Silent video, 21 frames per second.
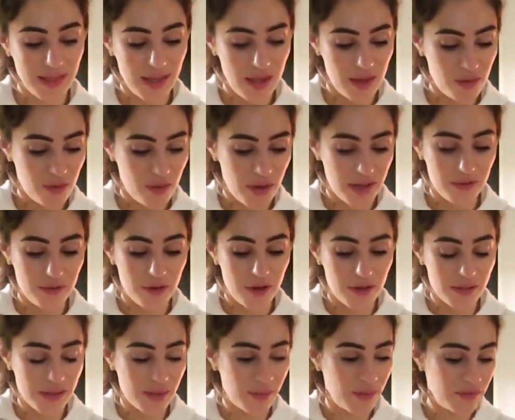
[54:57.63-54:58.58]
I thought I'd
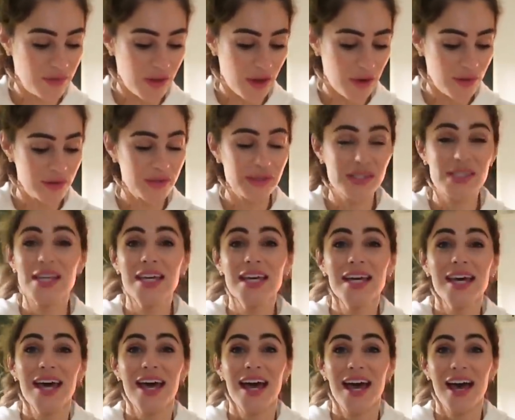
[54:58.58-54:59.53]
grow some of those
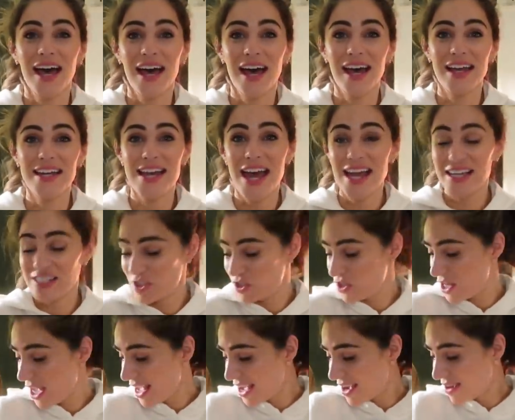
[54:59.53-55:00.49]

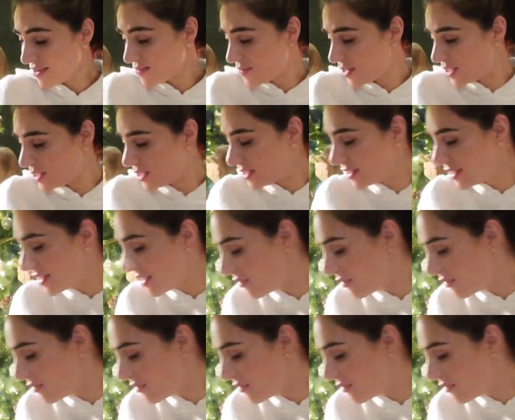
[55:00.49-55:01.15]
next year, which is